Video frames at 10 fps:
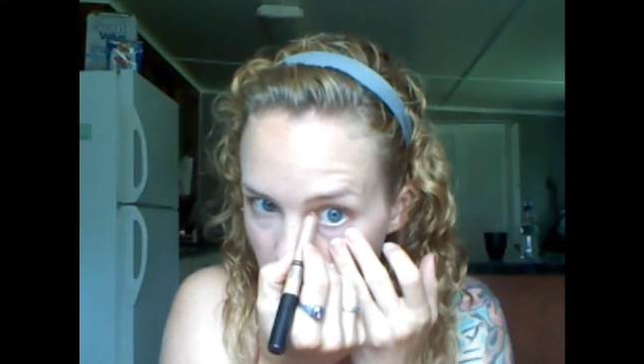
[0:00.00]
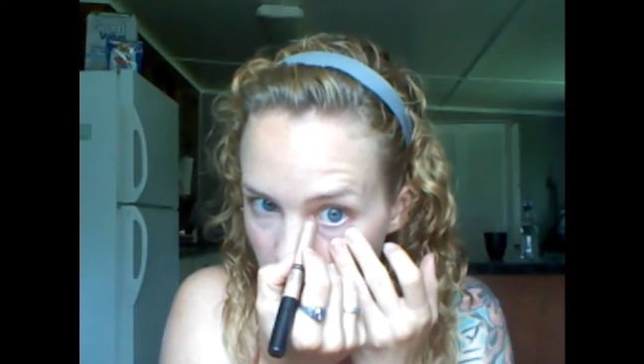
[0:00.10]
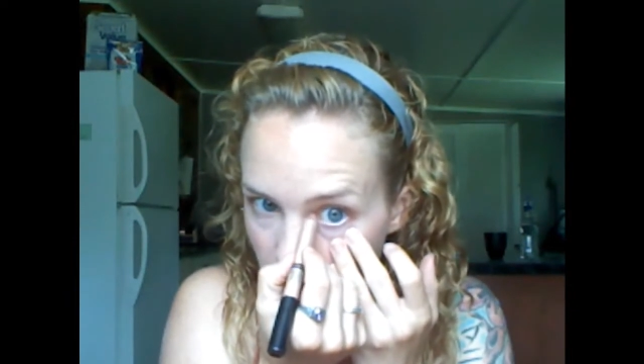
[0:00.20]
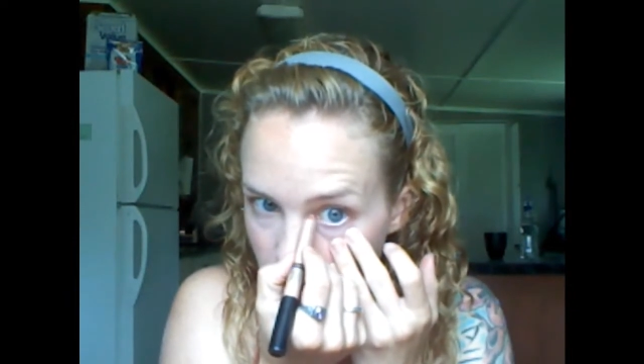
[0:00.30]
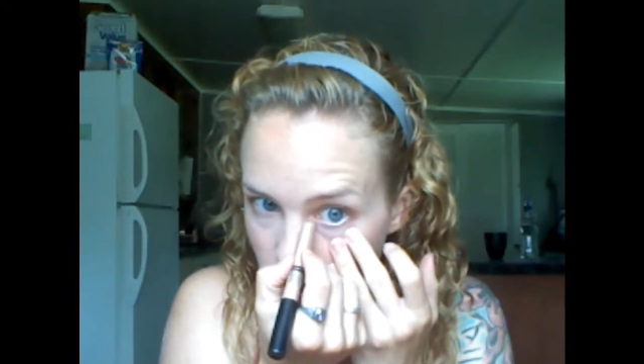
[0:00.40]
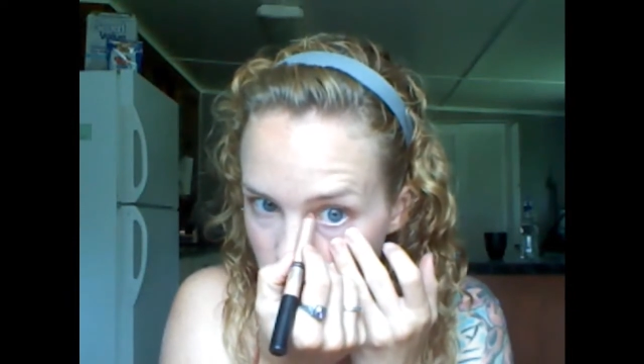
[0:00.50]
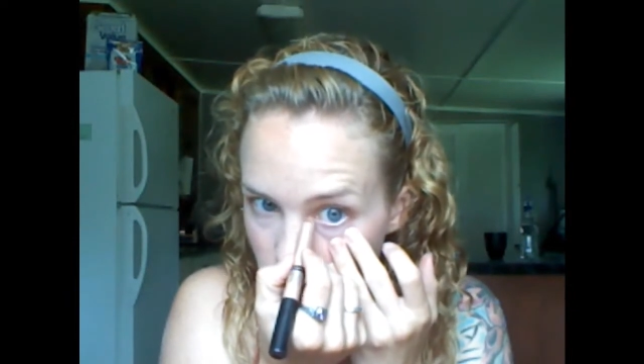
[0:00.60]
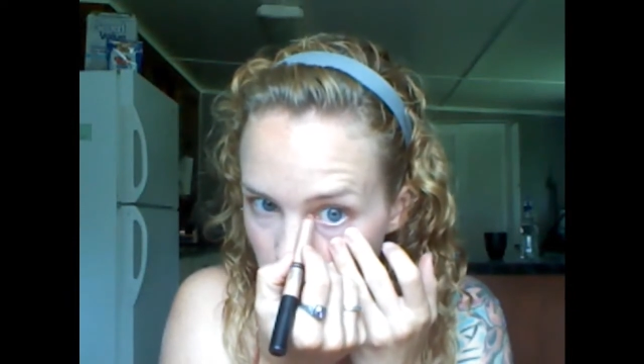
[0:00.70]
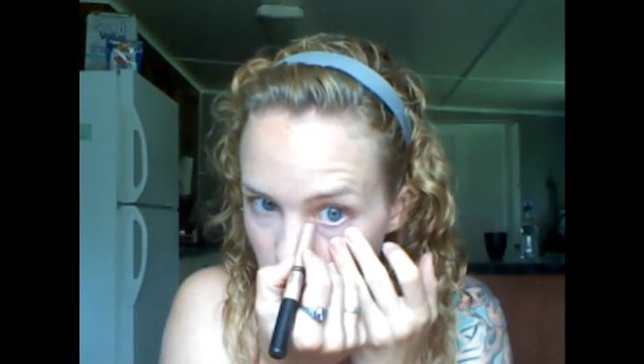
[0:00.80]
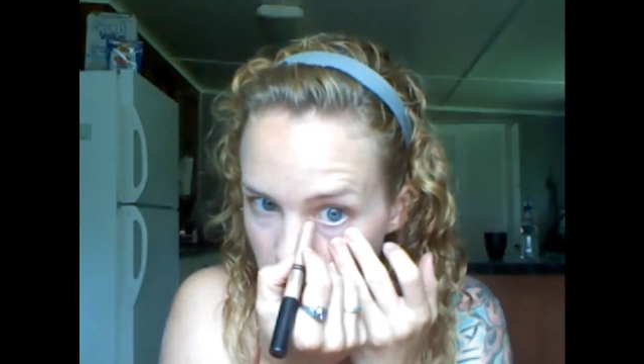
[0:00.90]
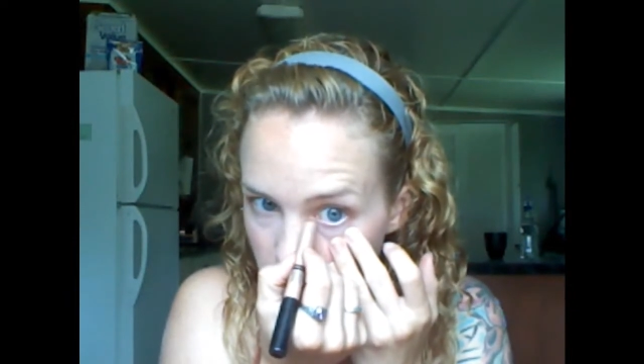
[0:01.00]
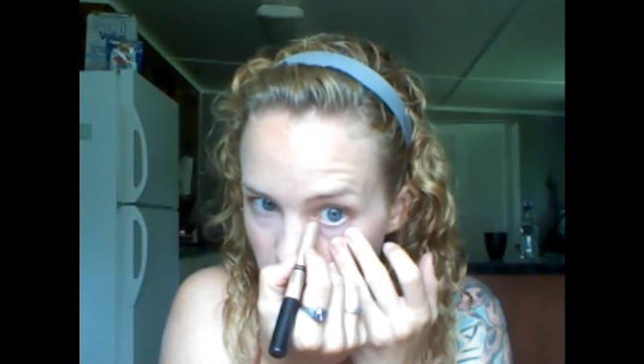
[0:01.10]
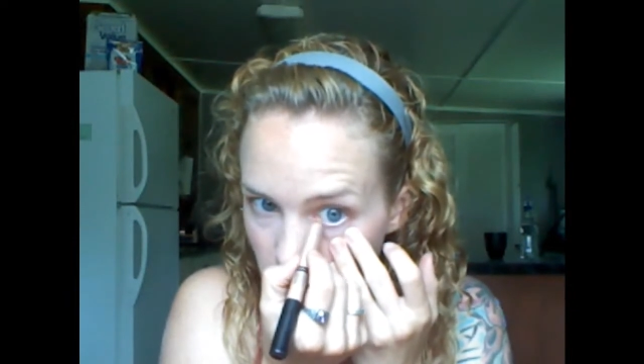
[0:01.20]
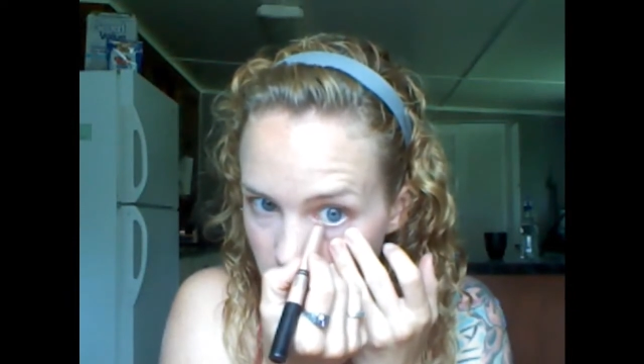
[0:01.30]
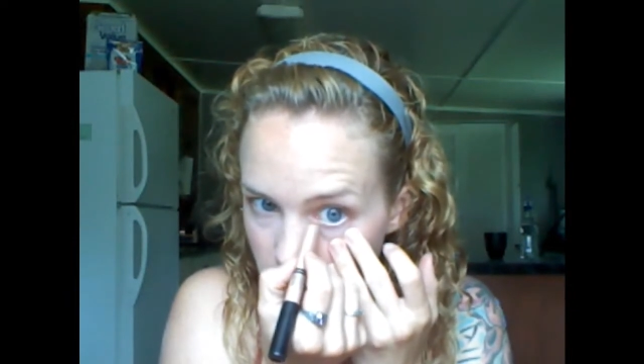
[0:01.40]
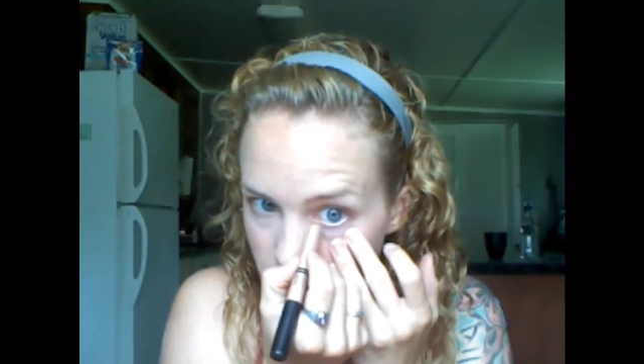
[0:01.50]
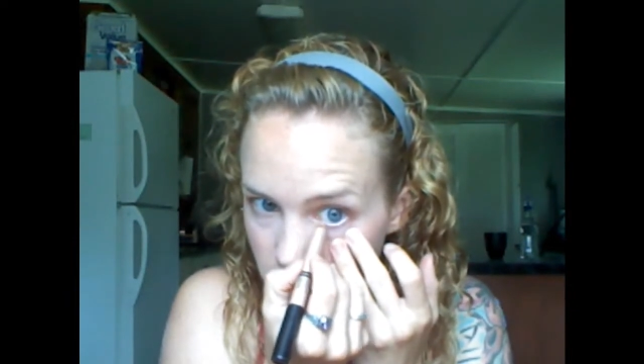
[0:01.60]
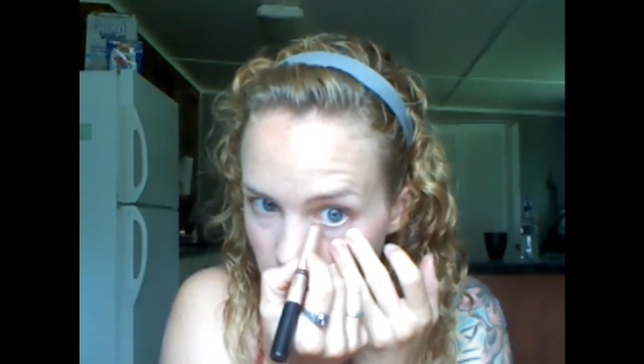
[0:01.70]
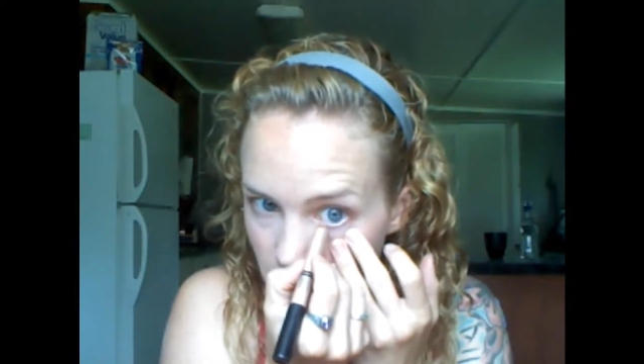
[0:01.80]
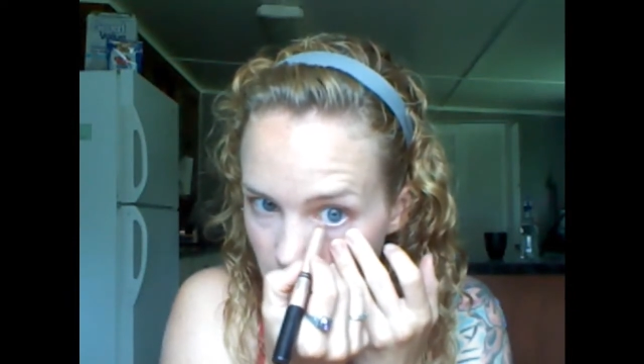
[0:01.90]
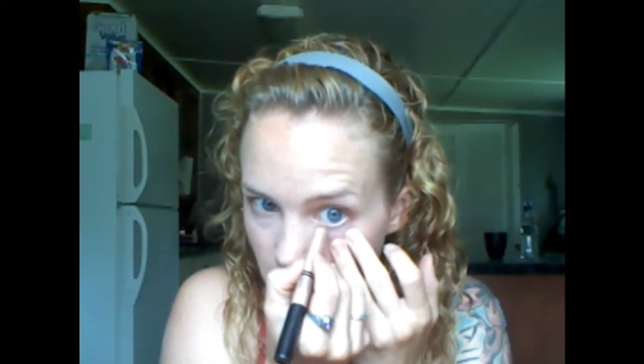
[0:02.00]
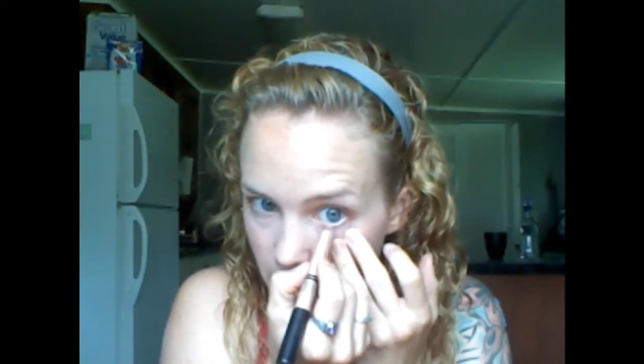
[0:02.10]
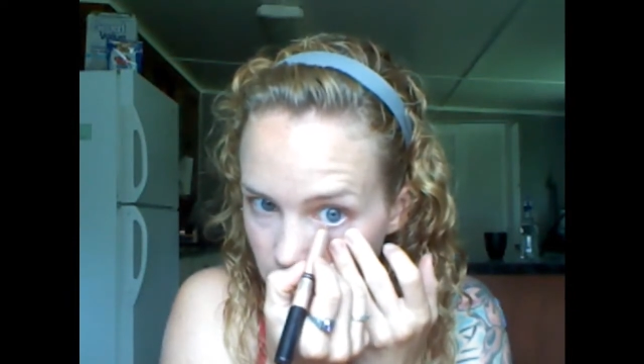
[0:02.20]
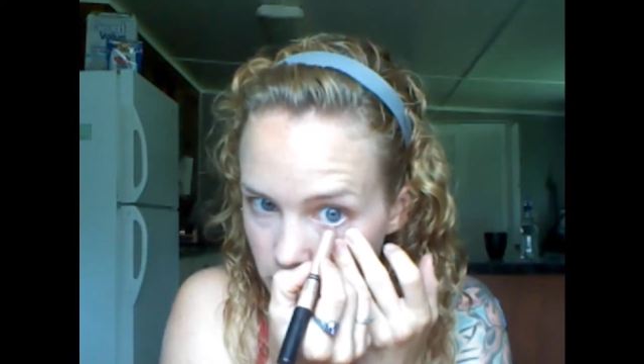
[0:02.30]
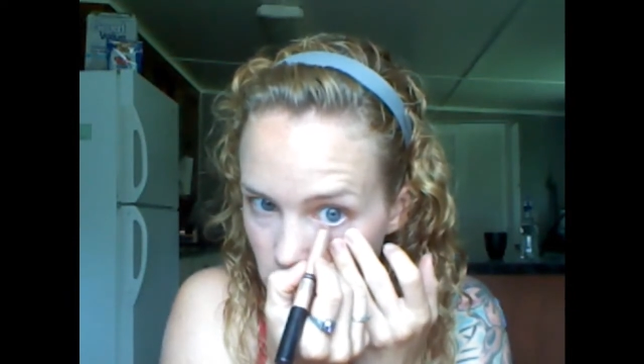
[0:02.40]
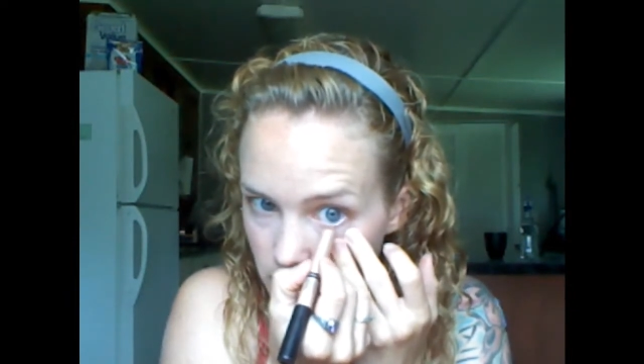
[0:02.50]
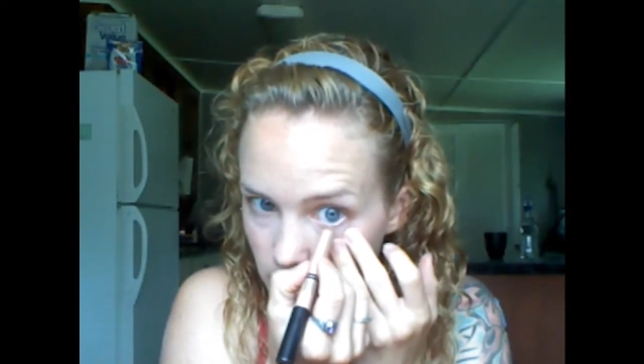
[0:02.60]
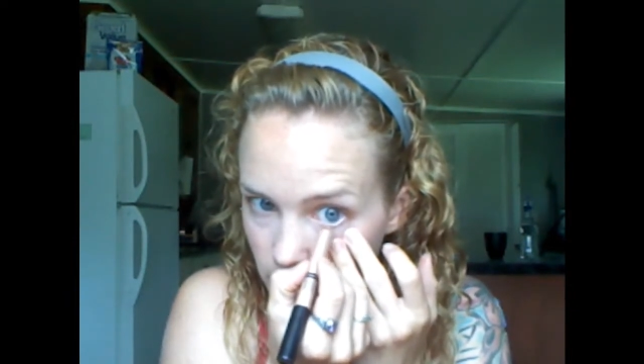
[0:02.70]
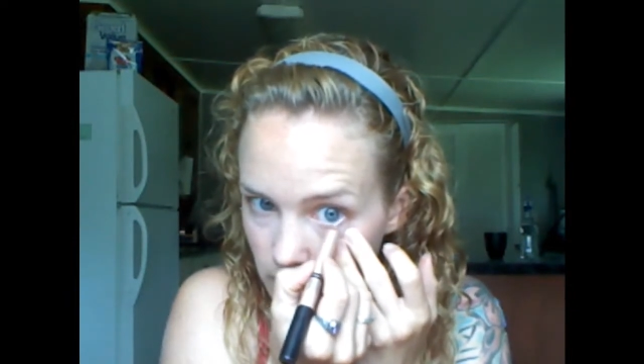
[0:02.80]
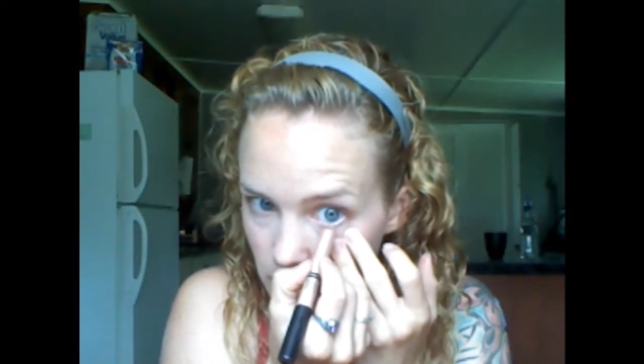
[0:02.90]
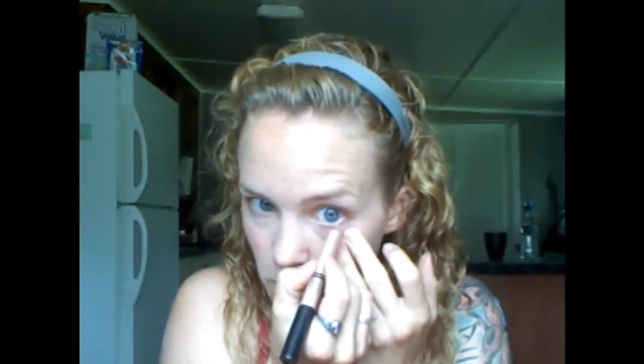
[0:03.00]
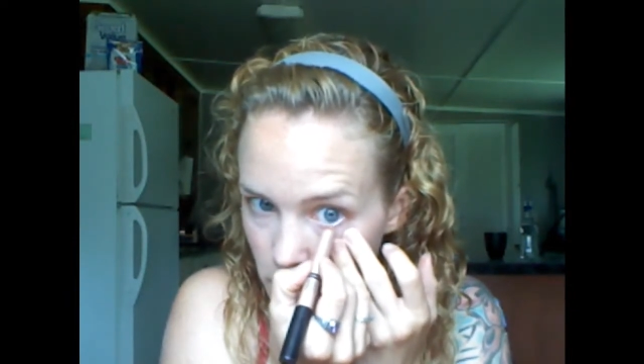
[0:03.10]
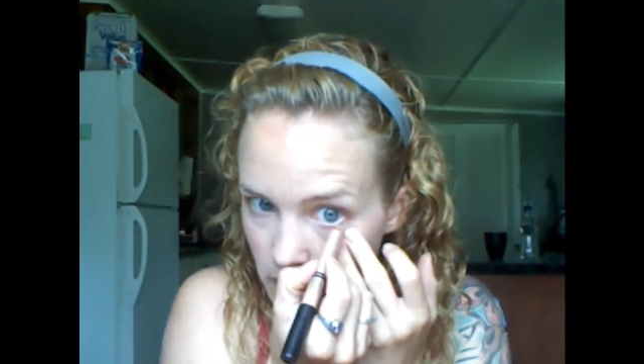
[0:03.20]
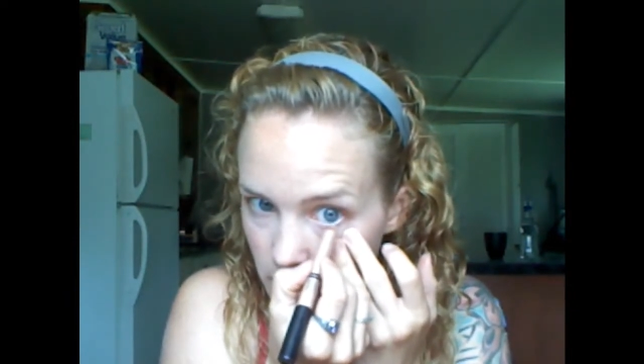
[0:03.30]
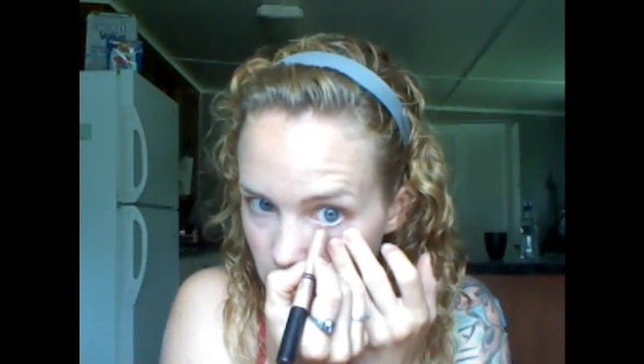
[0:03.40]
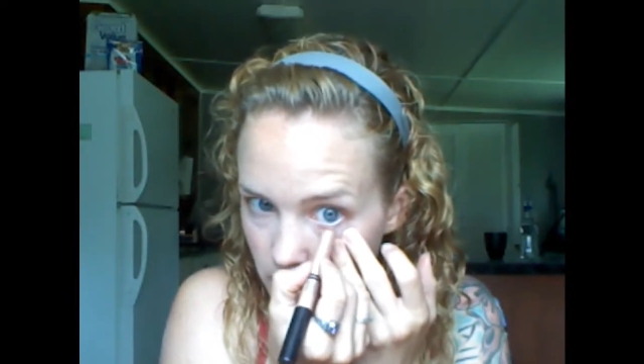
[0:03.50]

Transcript: and you're just going to put it in the crease, and it'll just a little bit